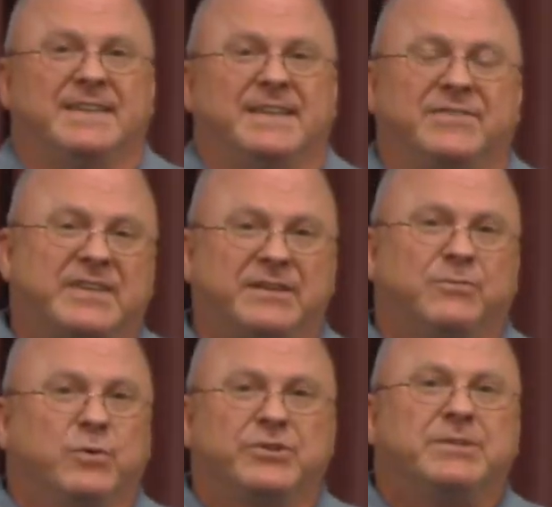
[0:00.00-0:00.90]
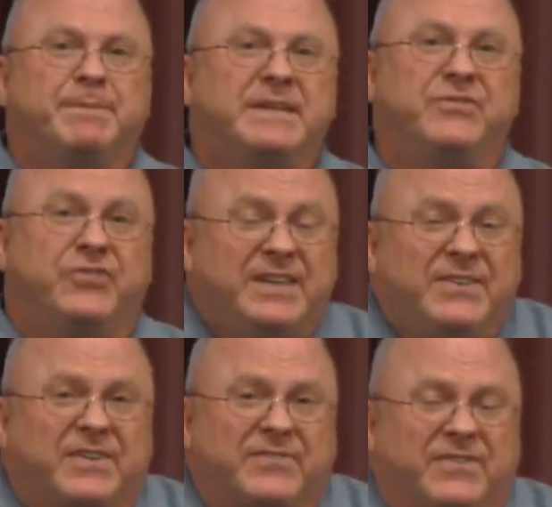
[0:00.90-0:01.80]
Instead of worshiping
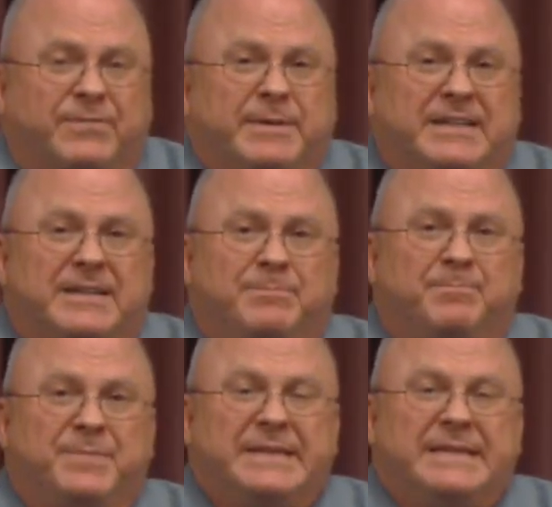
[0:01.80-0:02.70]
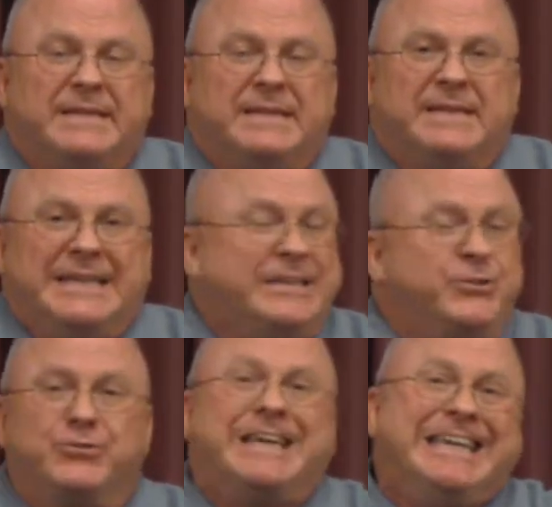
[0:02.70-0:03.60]
Jesus, it's become
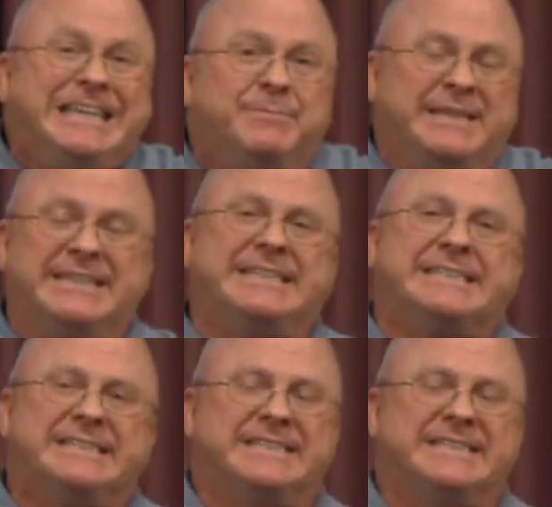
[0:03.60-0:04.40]
entertainment.